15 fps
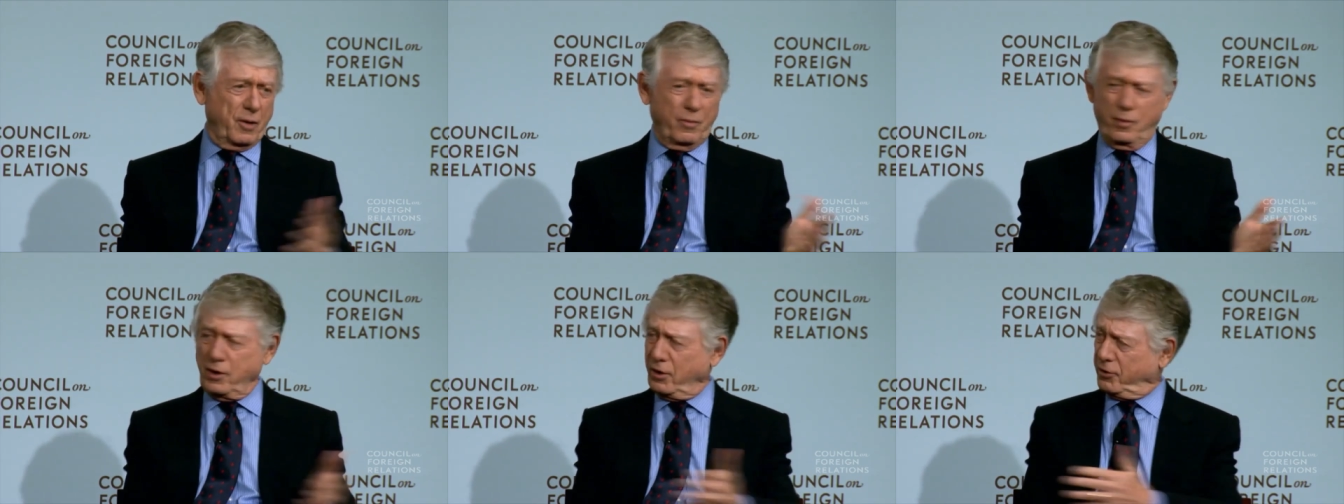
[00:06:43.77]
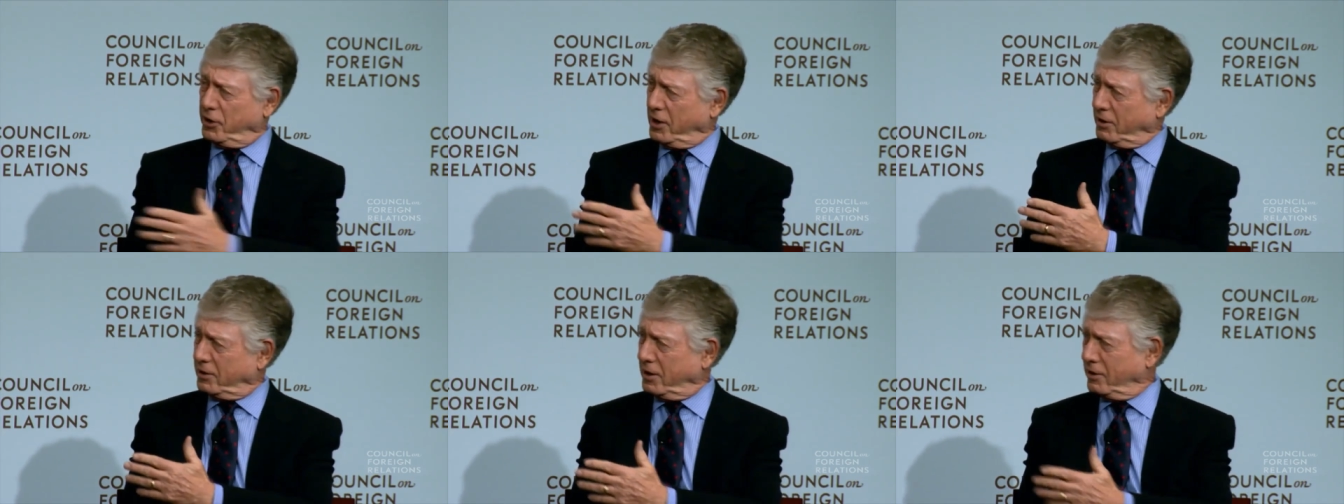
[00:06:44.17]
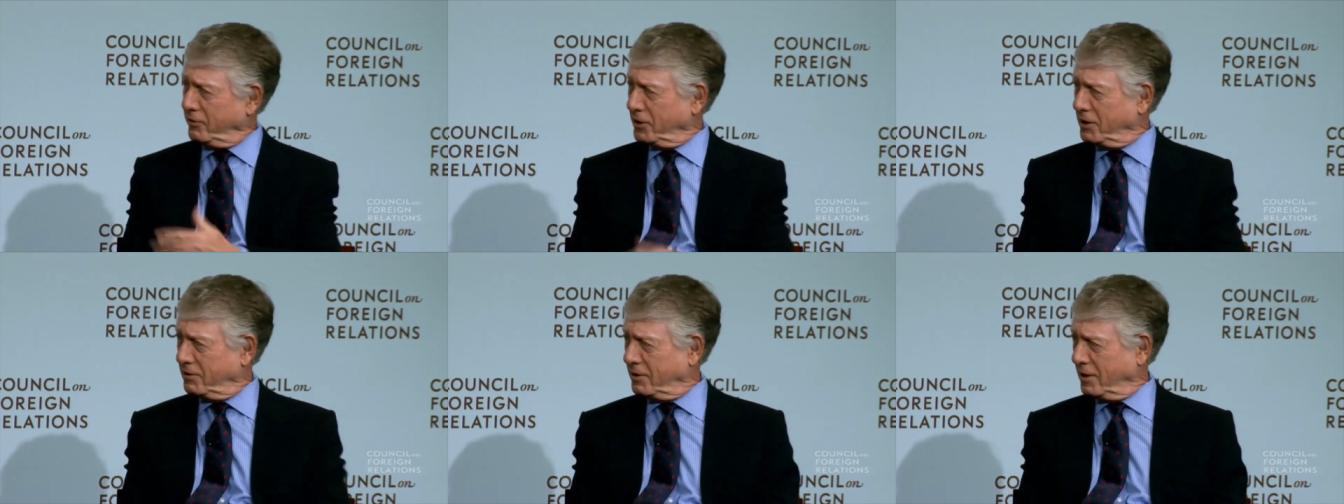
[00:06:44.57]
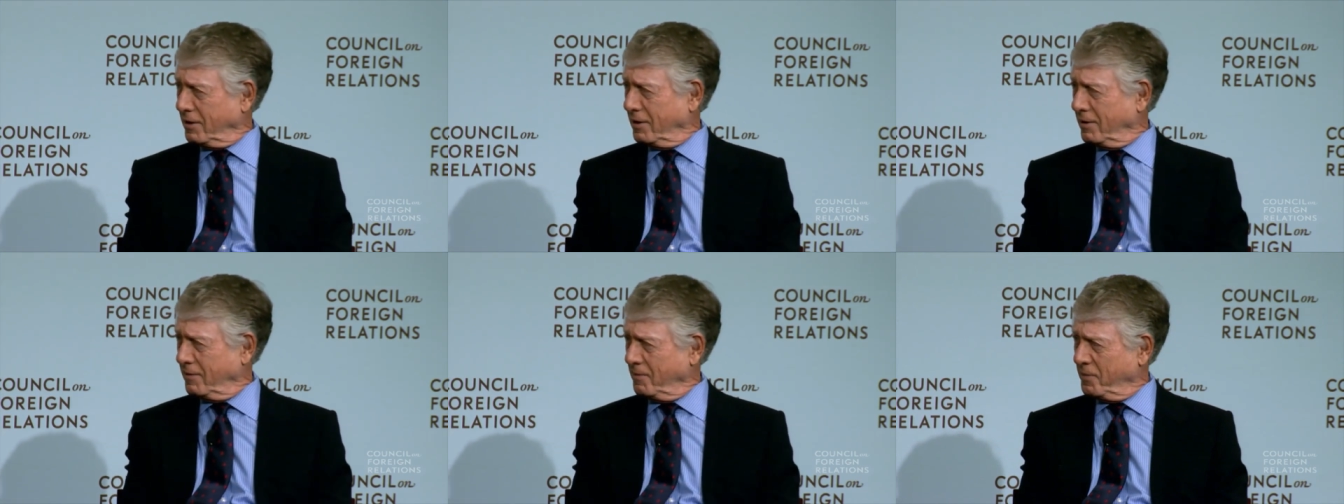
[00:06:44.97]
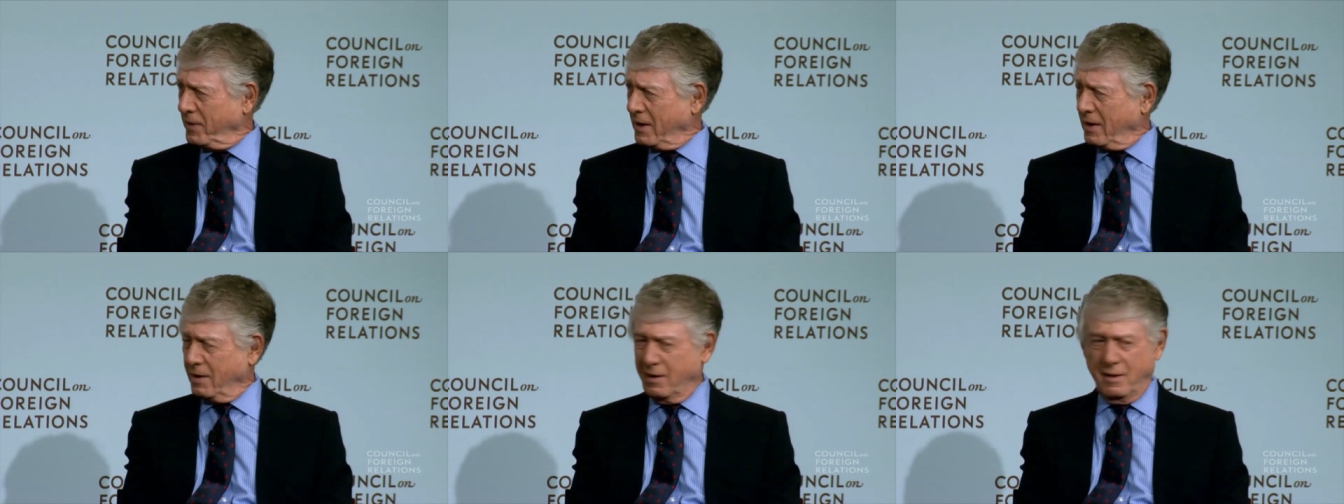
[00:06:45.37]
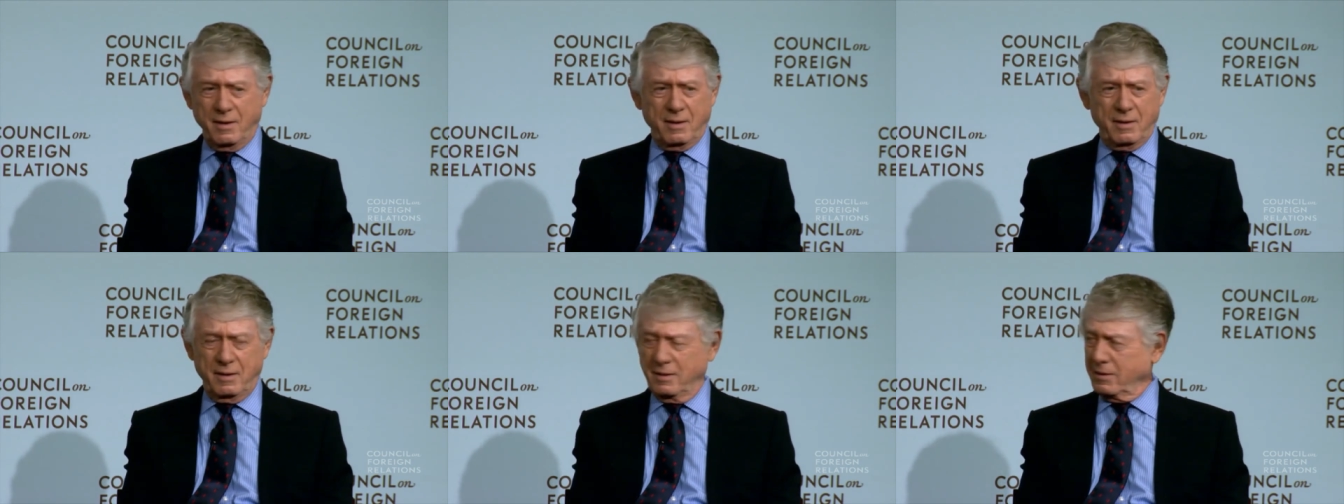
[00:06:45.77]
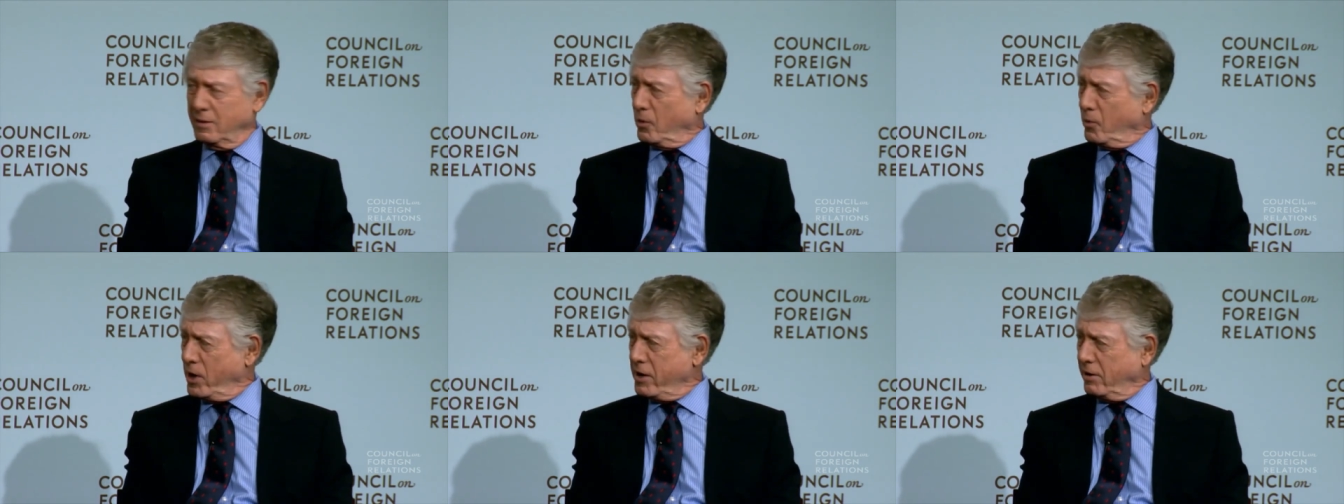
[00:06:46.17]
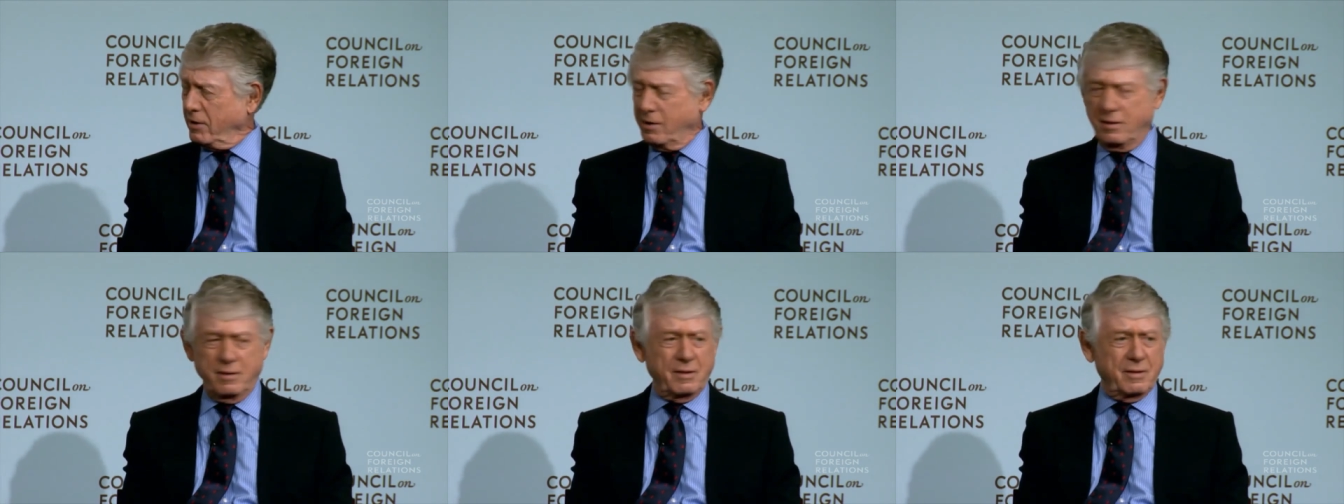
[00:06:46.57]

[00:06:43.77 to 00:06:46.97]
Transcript: what do you think, David? Uh, a week?